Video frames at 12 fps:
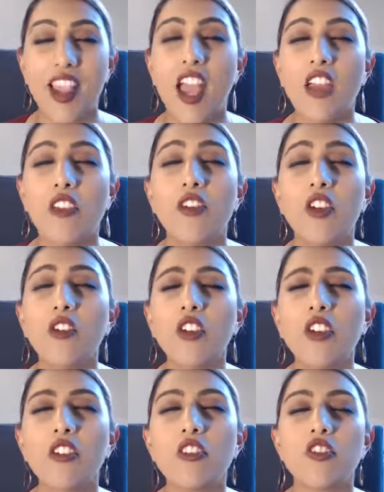and feel the
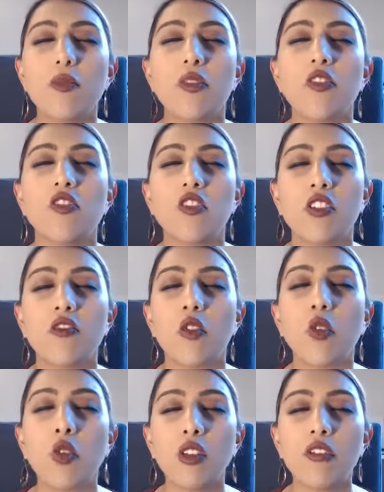contribution of
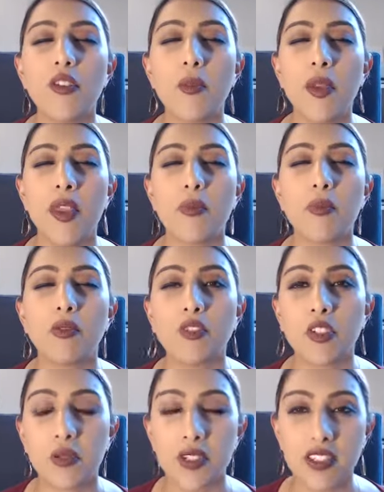all of the people
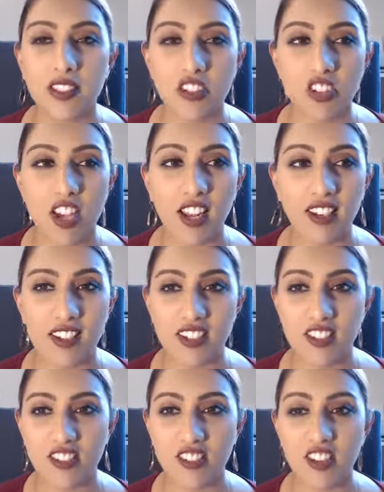doing this
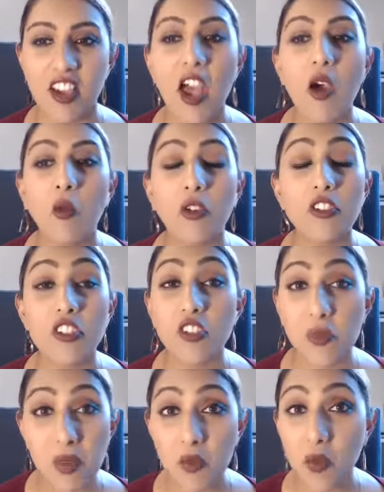challenge. Would you
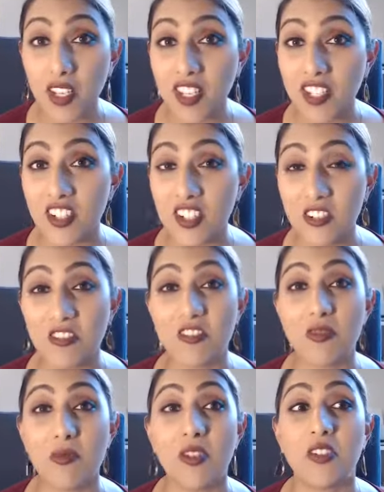be willing to
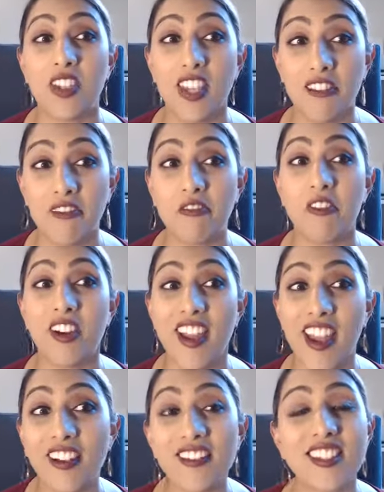contribute to everyone
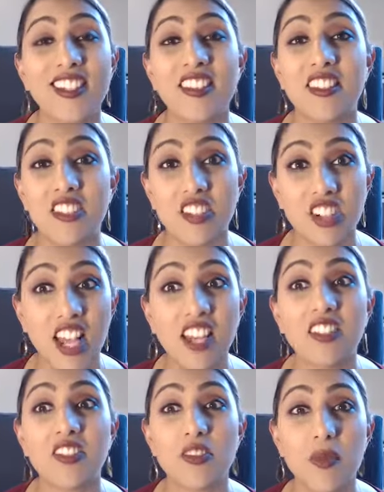else in this
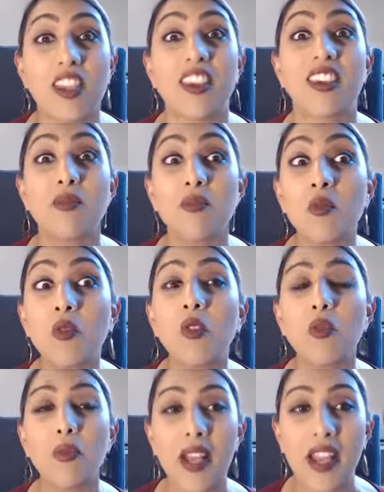challenge, making more
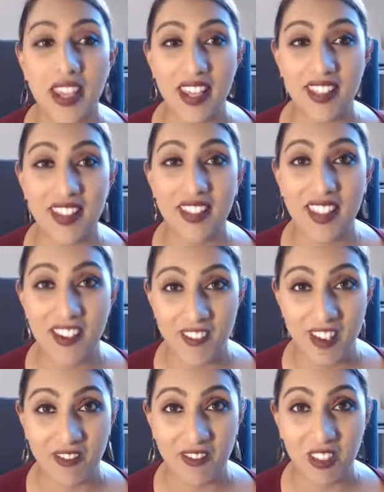money than
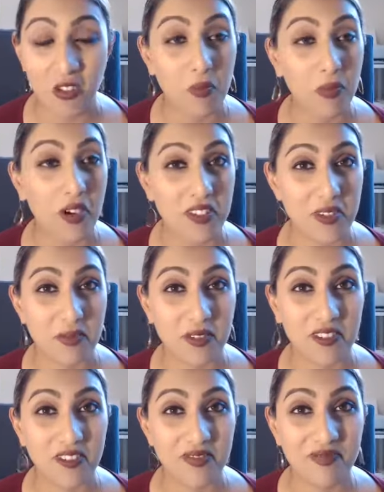they've ever thought possible?